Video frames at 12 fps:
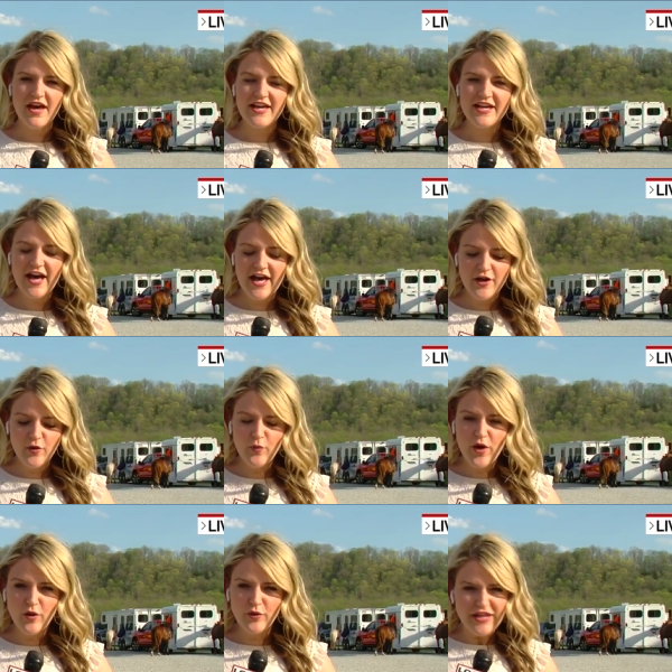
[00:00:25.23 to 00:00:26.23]
Hi, Kyle.
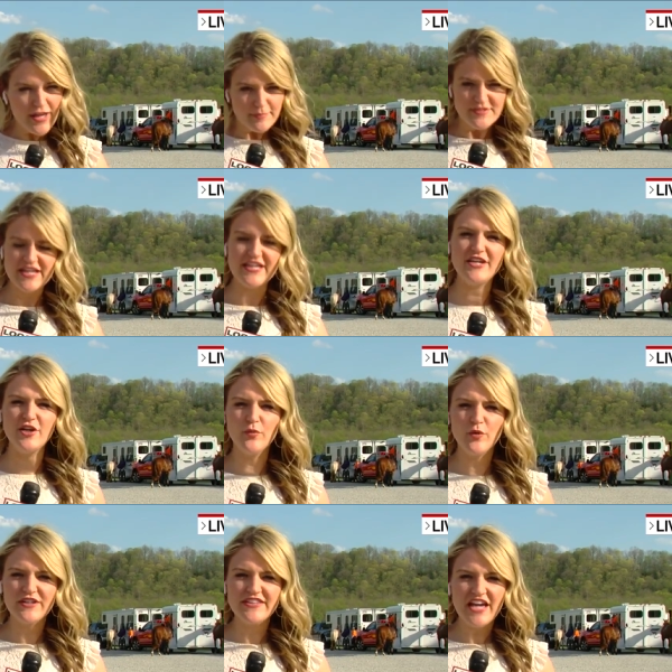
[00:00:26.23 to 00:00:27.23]
Well, an update here.
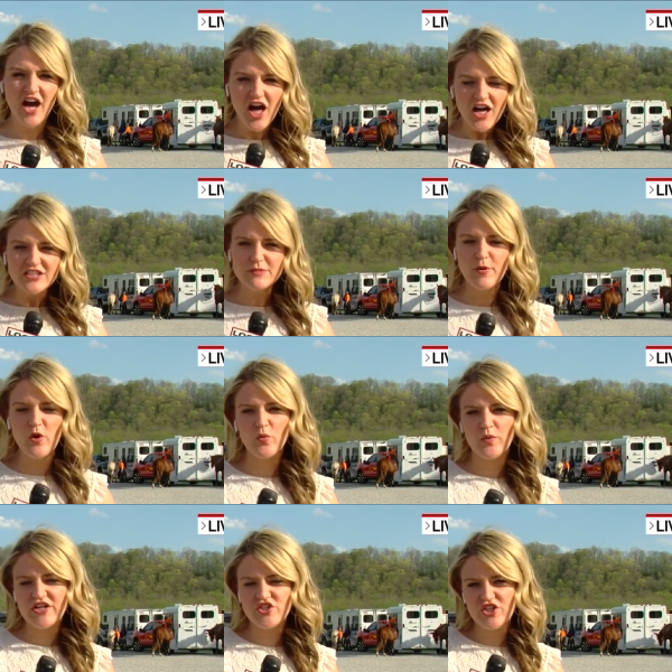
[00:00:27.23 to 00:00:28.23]
We're in the Oxbow
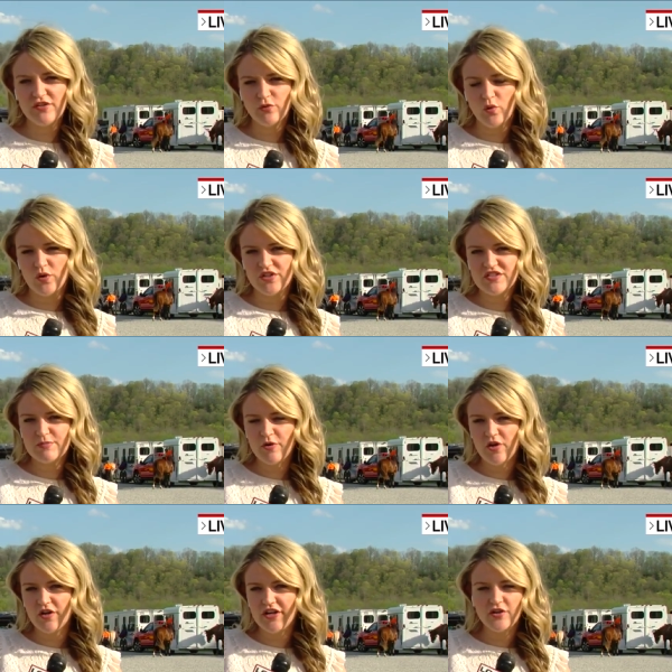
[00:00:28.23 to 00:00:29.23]
region of
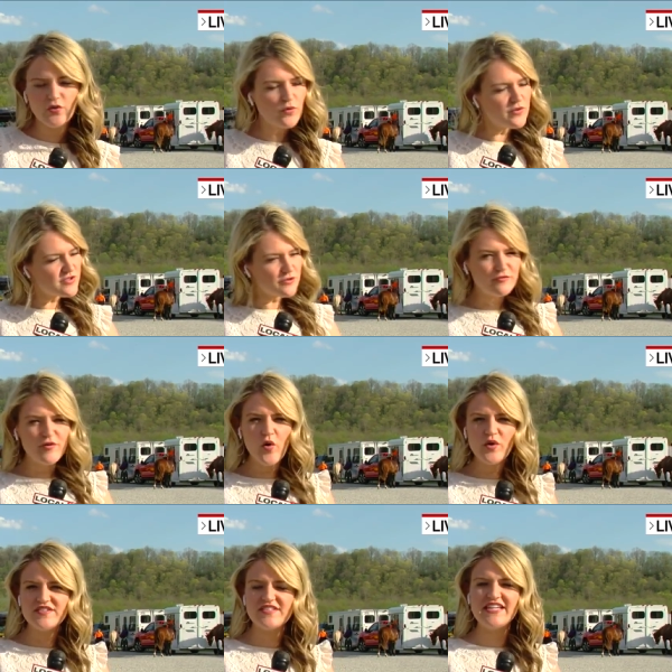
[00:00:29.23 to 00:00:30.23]
Lawrenceburg, and crews are
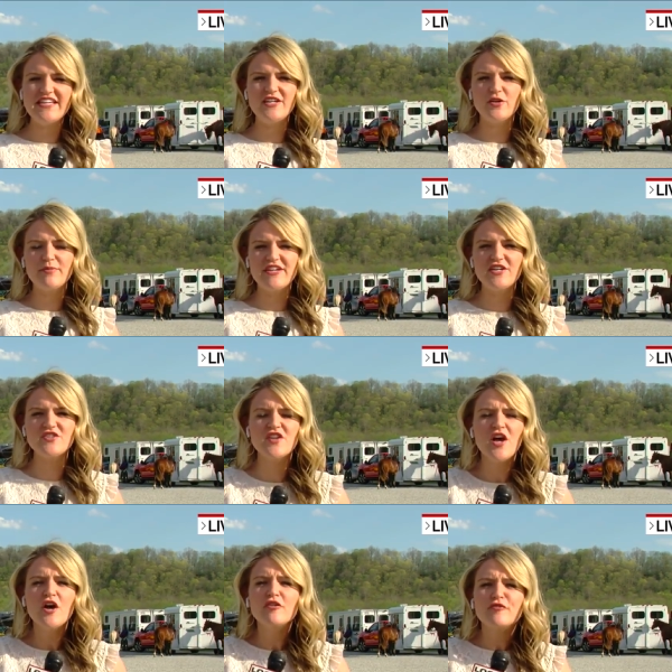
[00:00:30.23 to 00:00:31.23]
focusing here because
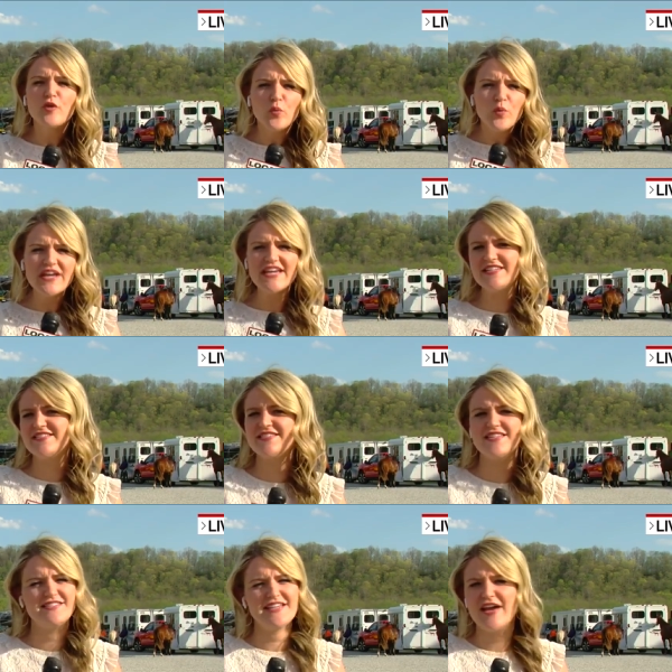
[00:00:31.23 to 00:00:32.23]
for weeks
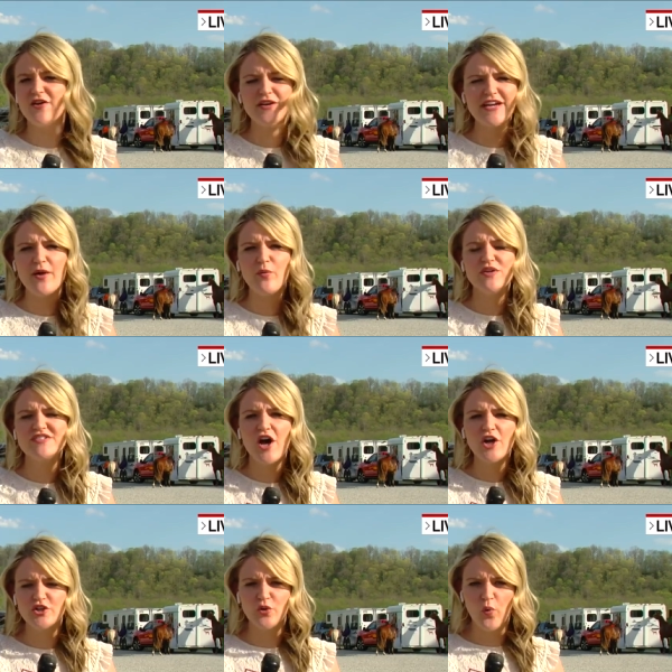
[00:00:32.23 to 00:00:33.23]
this area was
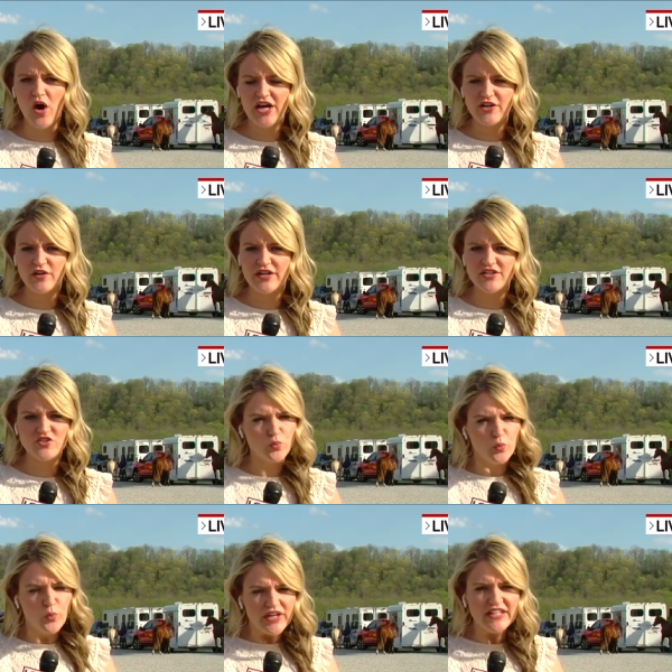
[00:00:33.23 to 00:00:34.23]
underwater and it's
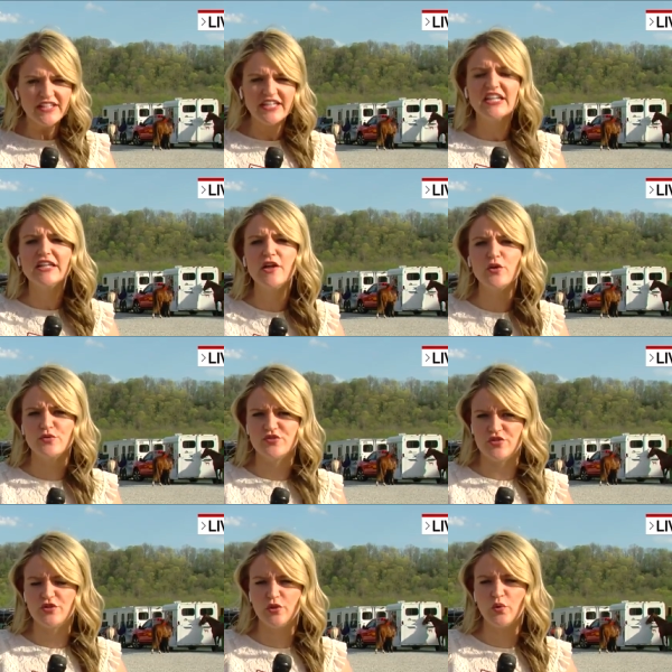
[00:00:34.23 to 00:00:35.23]
really close
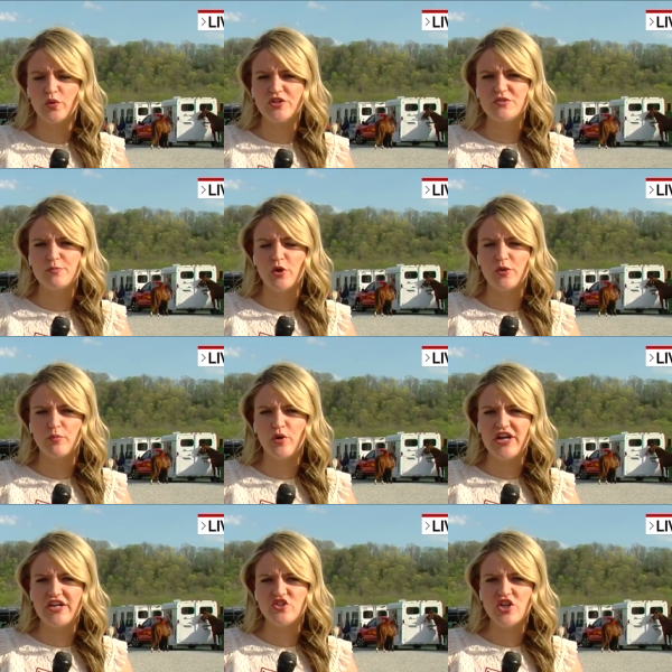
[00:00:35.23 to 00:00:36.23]
to the Lawrenceburg
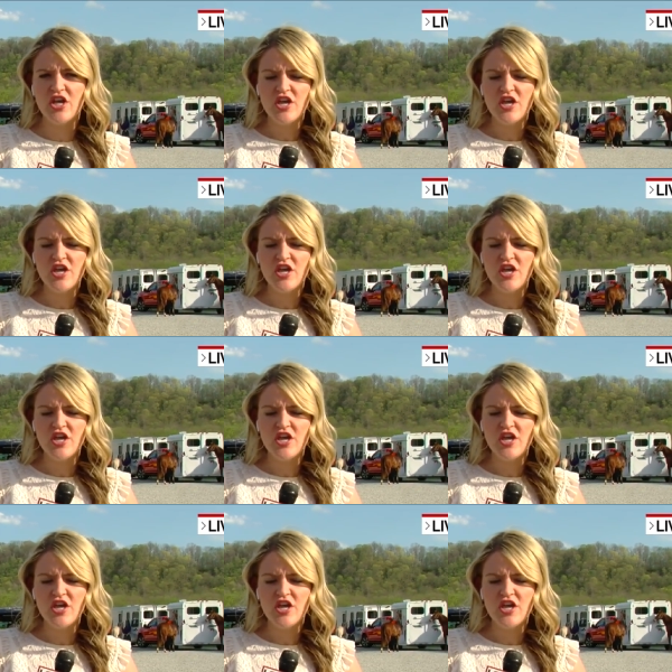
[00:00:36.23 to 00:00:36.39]
Bridge.